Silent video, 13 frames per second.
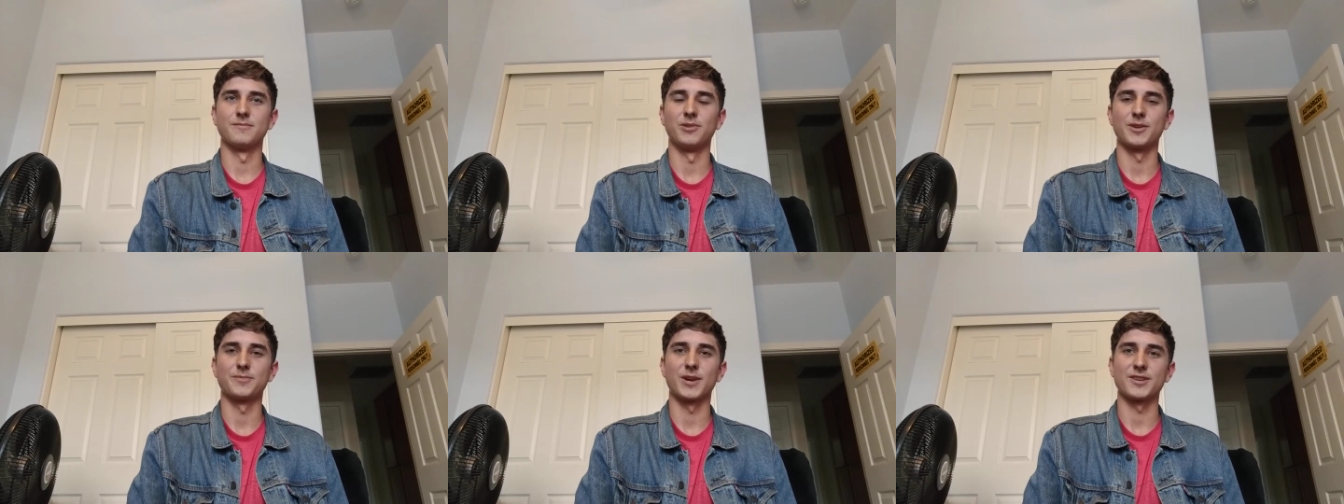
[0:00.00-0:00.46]

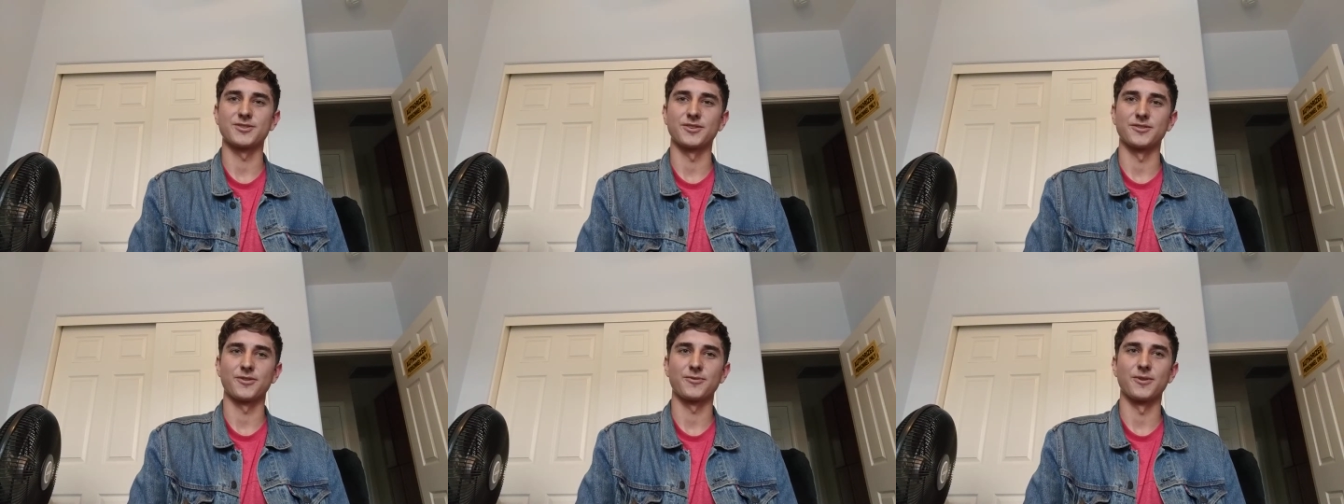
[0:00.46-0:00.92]
blood
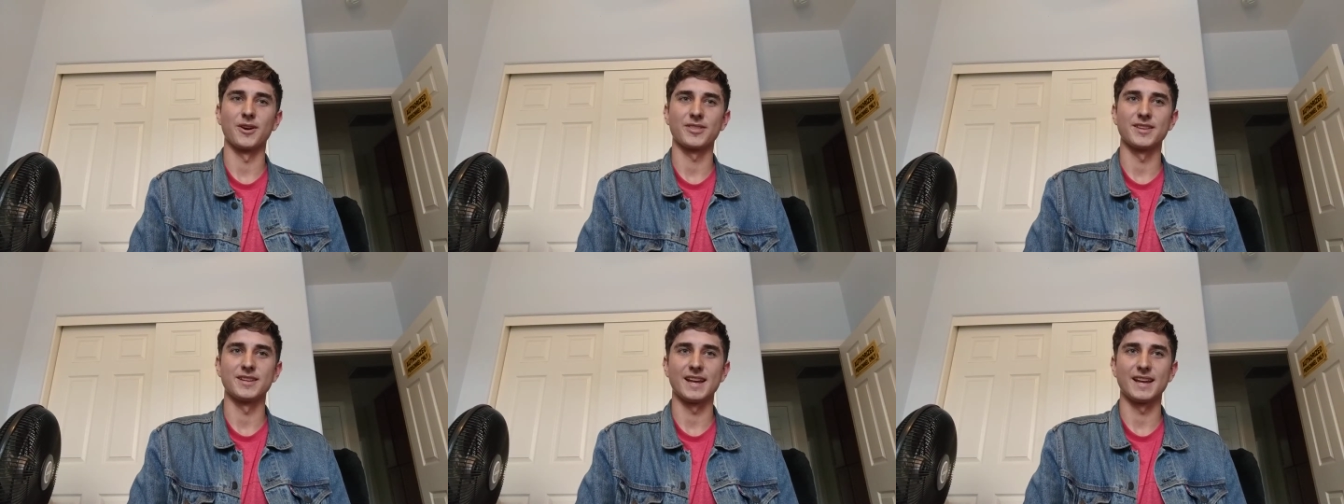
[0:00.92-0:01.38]
pressure
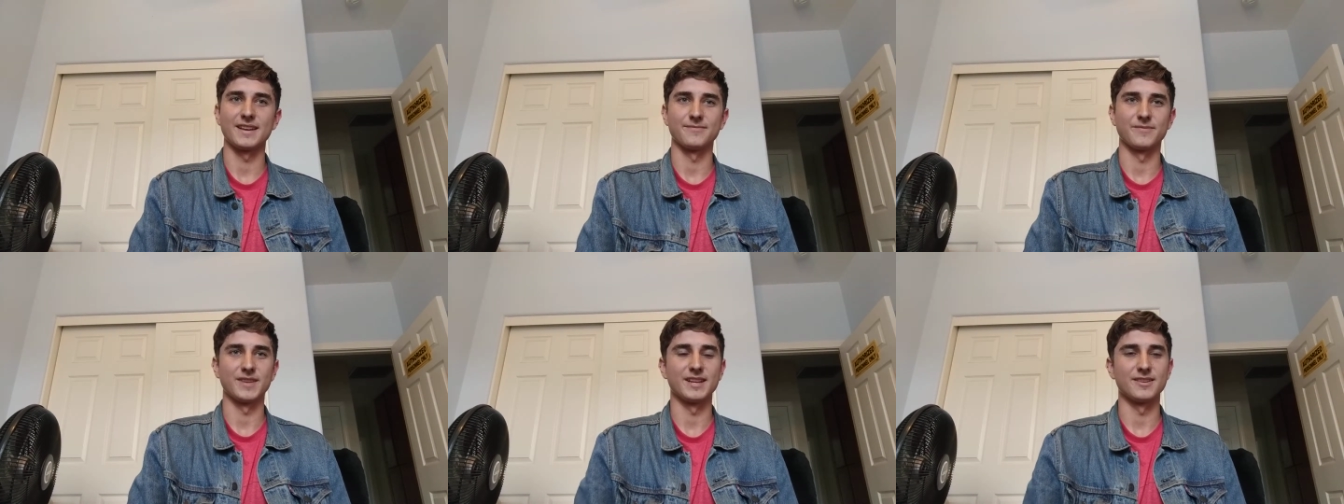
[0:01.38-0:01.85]
throughout the
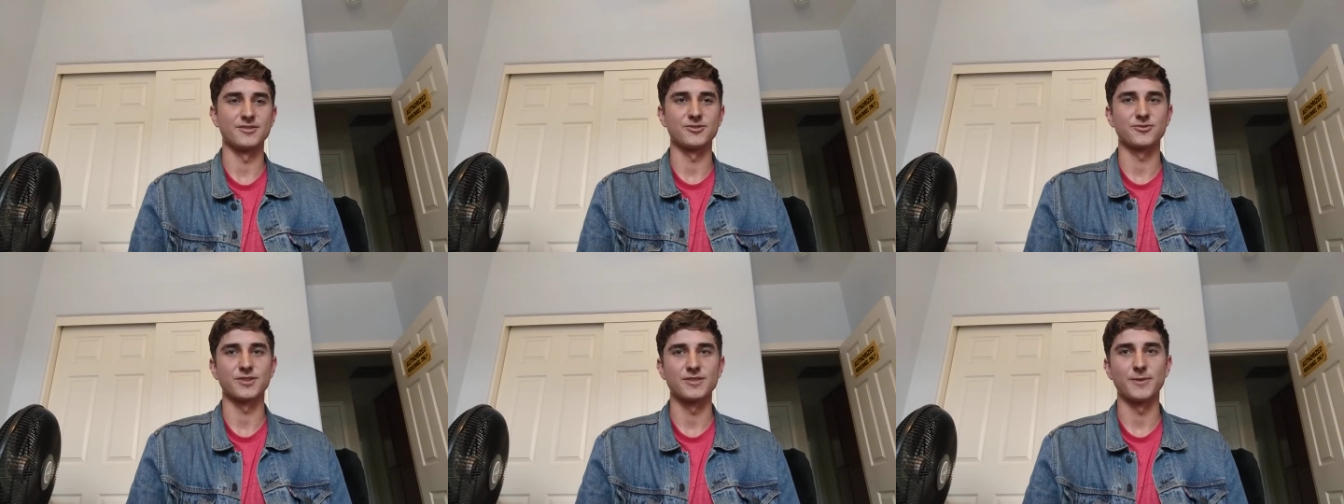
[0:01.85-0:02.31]
day in a
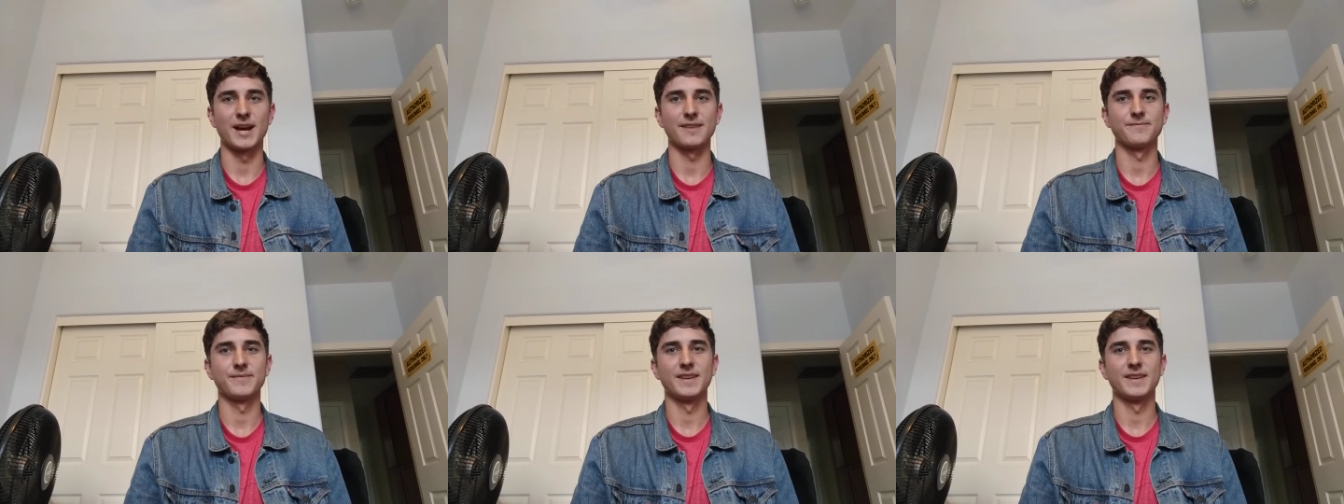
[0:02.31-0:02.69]
discrete way.